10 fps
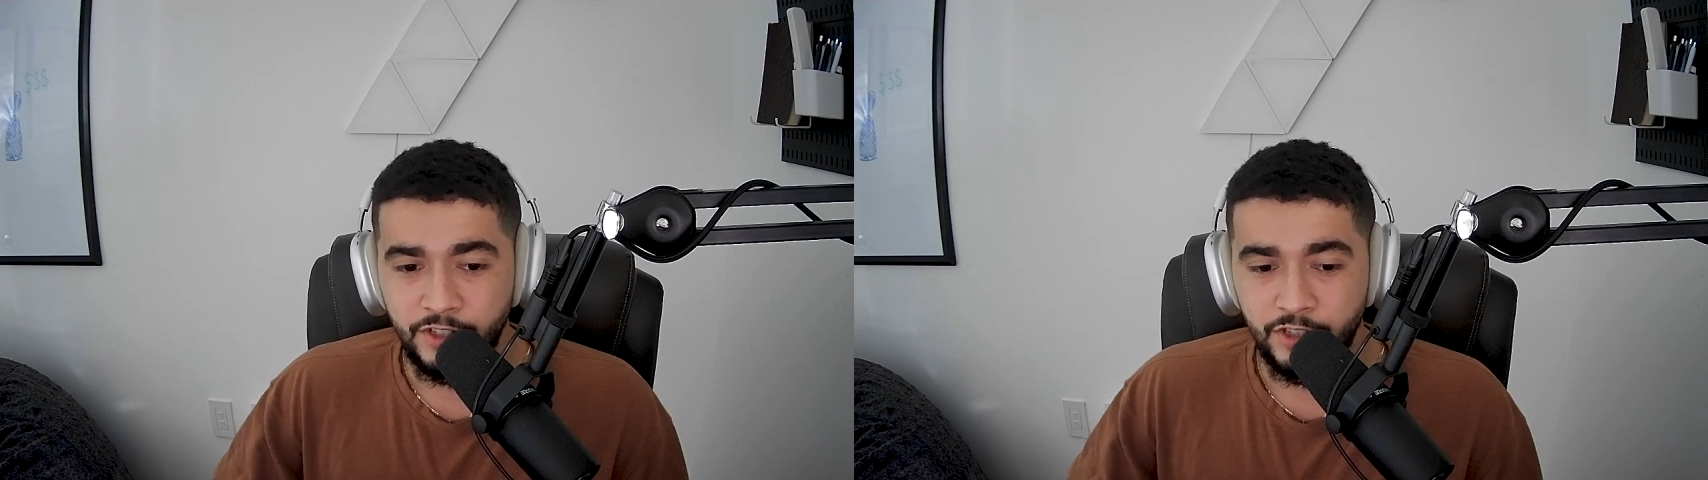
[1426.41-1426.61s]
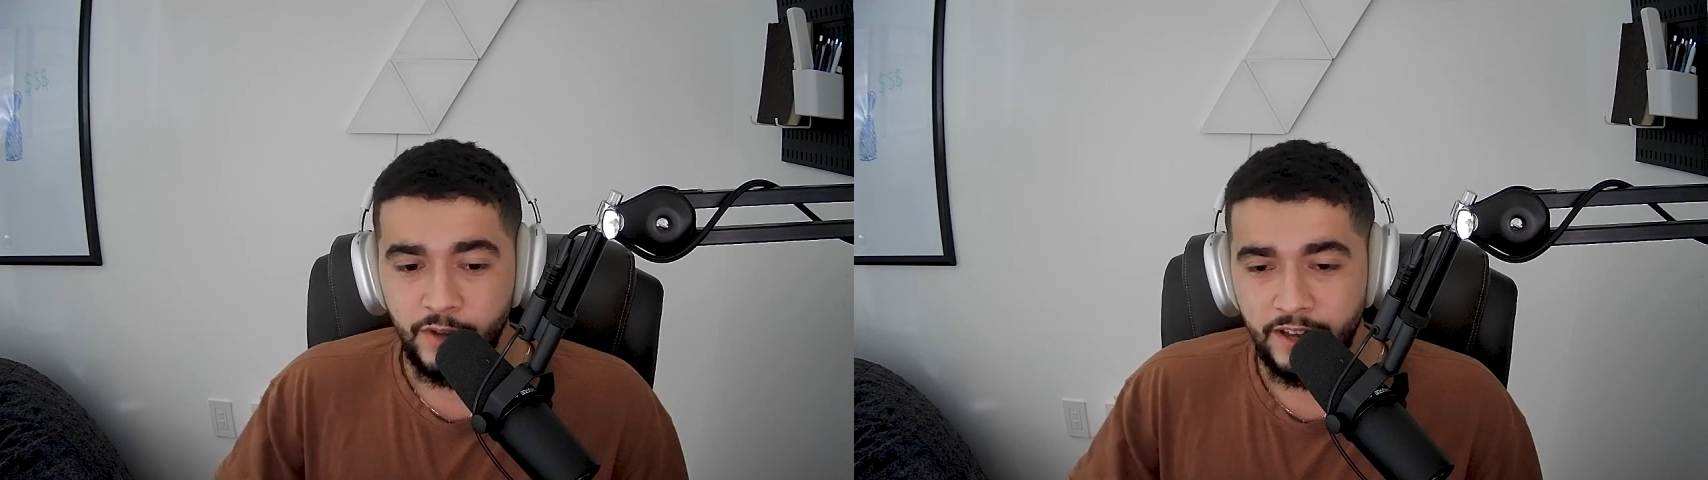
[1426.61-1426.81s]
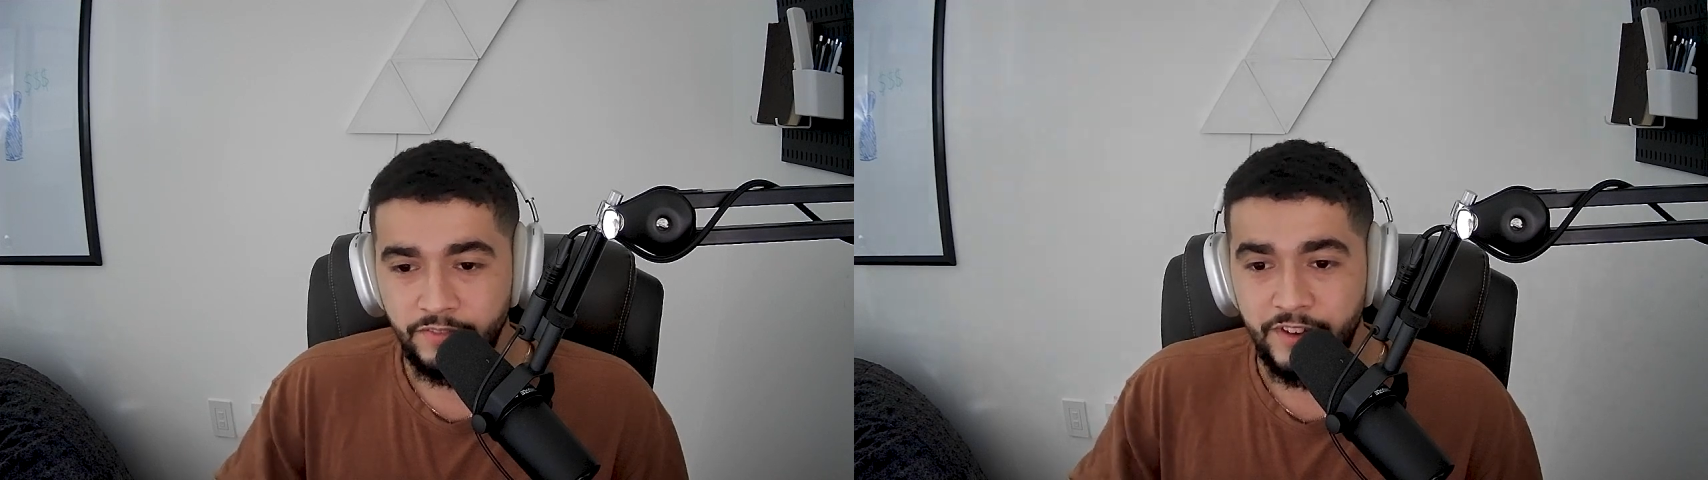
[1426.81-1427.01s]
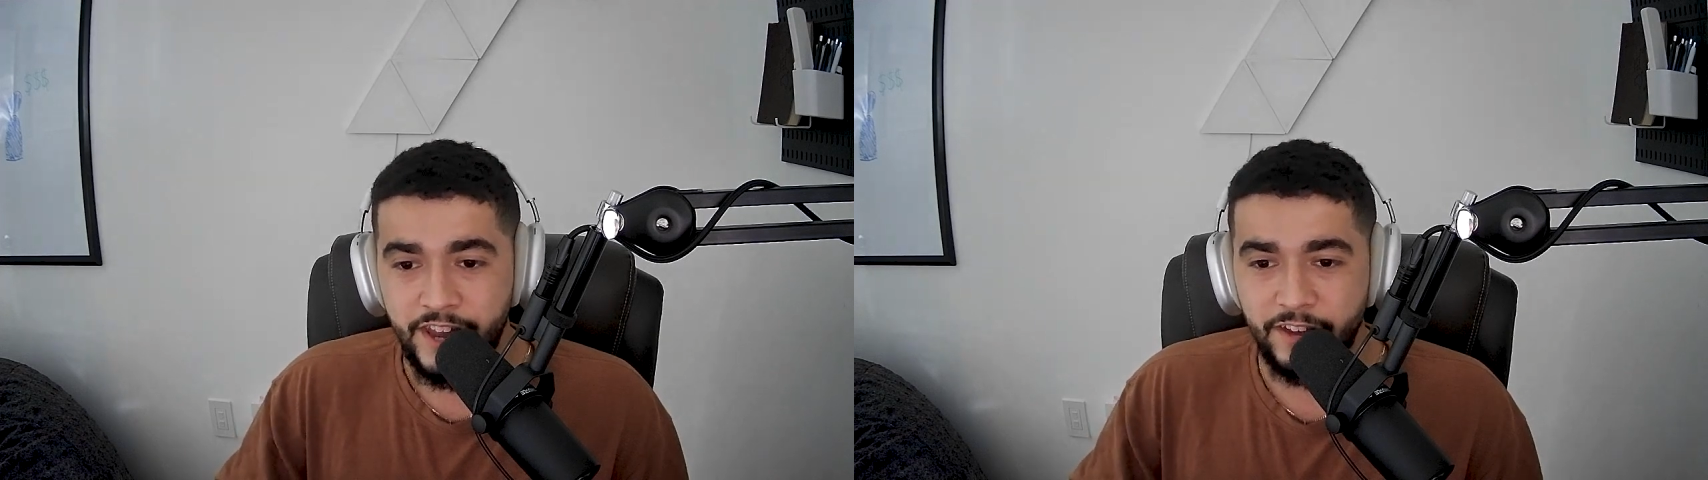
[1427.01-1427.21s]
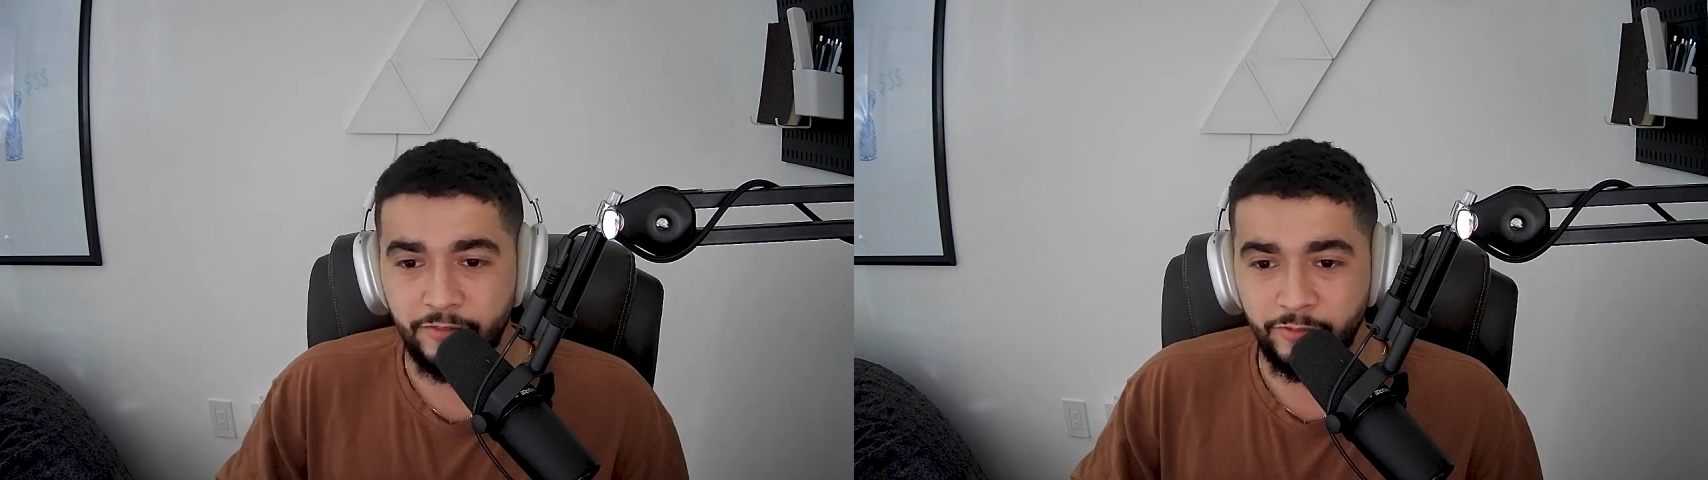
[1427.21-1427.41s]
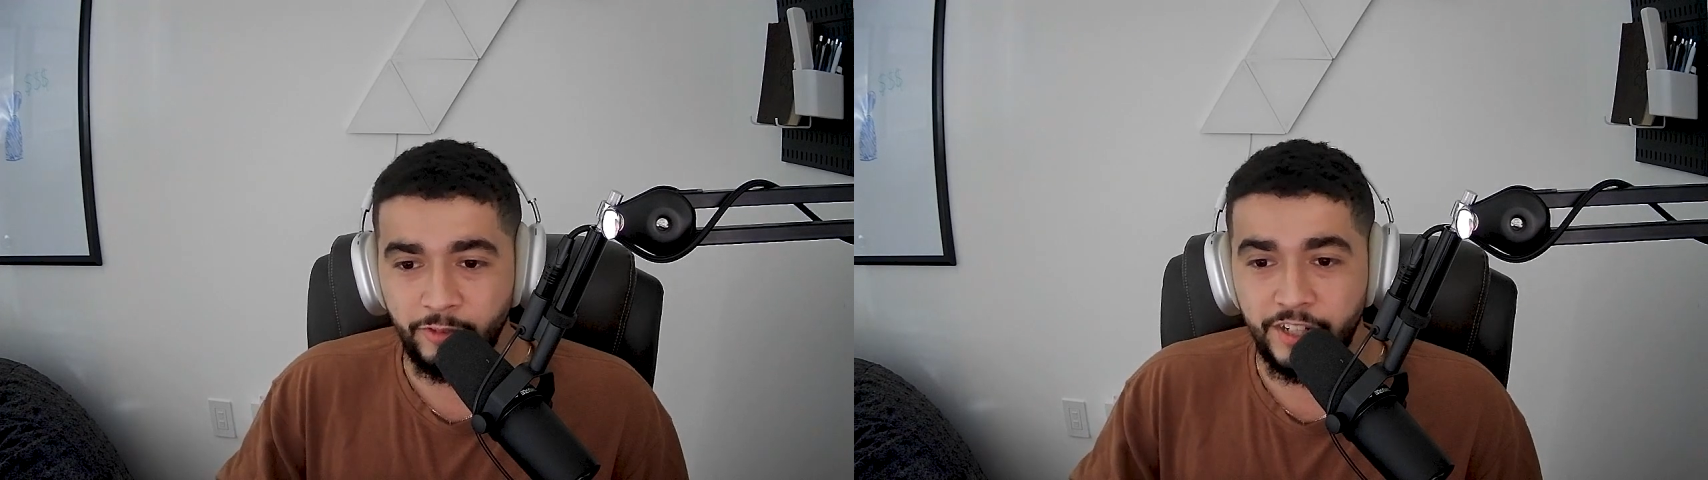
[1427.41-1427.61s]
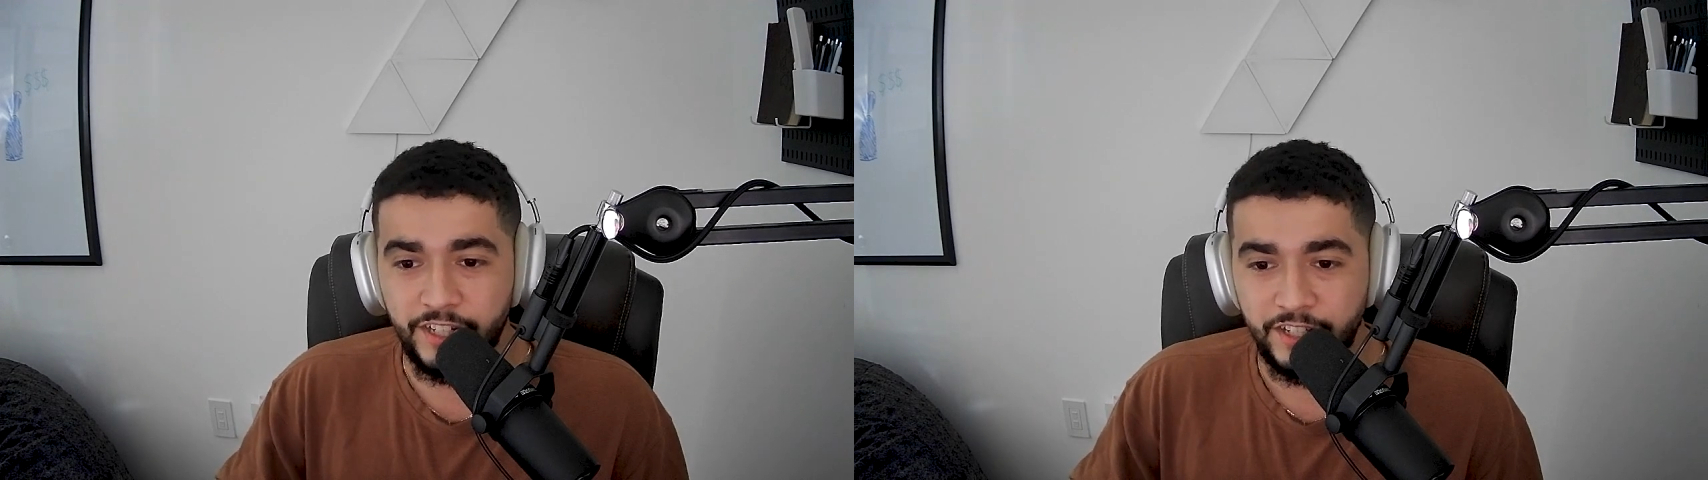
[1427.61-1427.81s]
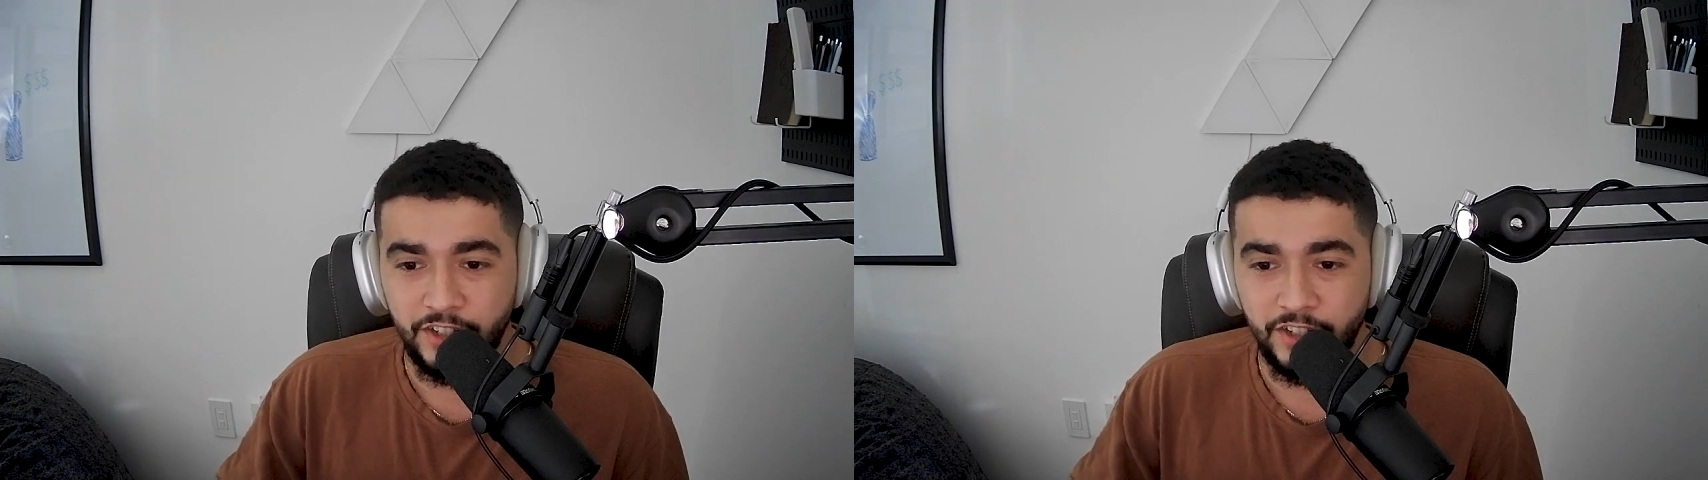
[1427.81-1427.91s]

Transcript: You have net free